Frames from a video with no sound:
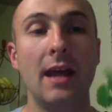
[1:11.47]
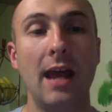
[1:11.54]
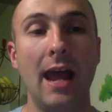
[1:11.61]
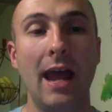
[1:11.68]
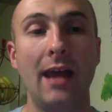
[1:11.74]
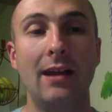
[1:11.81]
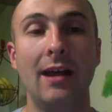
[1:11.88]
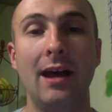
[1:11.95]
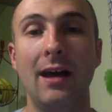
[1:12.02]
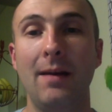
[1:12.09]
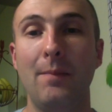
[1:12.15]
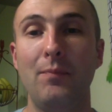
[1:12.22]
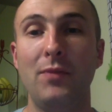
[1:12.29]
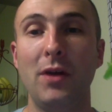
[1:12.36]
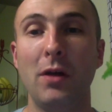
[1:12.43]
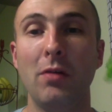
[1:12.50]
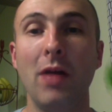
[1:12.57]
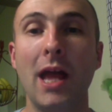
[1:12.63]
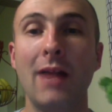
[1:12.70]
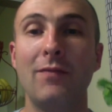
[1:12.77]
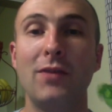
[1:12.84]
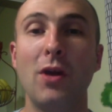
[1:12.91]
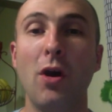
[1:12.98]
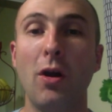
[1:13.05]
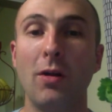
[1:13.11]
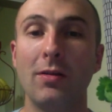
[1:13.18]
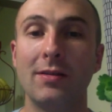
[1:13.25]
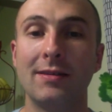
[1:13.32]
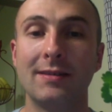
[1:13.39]
And there are a lot of
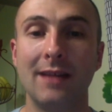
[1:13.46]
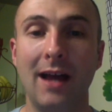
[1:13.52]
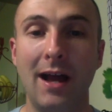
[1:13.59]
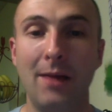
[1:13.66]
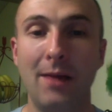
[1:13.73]
yards,